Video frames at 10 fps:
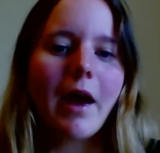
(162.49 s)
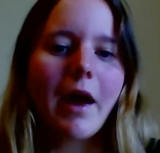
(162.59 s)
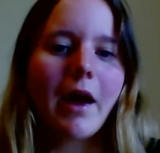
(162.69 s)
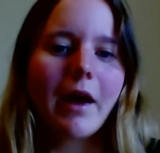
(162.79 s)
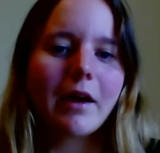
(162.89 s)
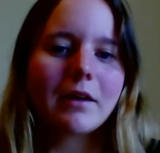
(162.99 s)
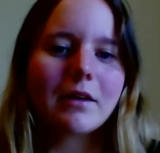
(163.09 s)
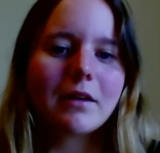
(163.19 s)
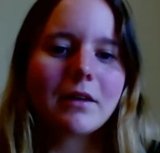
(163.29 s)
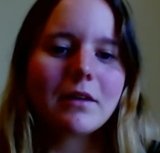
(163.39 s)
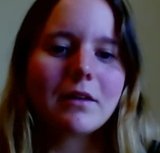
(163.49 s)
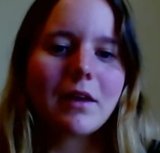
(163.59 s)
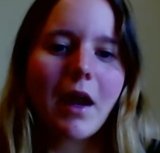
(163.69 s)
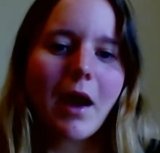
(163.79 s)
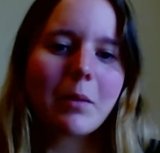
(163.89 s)
And
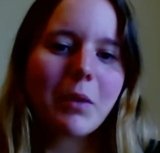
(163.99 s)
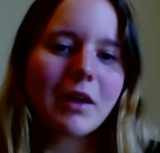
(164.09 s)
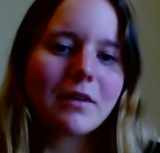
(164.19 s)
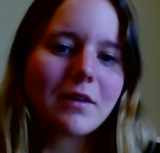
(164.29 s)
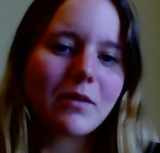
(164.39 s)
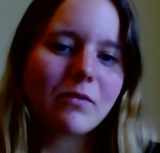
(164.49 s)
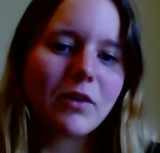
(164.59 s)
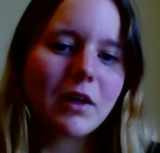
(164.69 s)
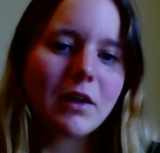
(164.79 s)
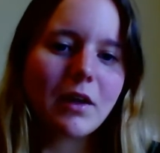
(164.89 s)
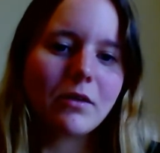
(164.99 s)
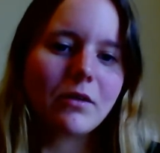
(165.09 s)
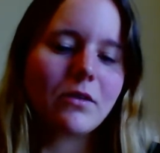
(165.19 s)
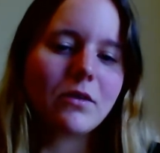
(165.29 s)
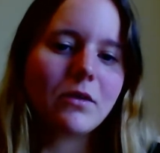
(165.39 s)
yeah, I made some videos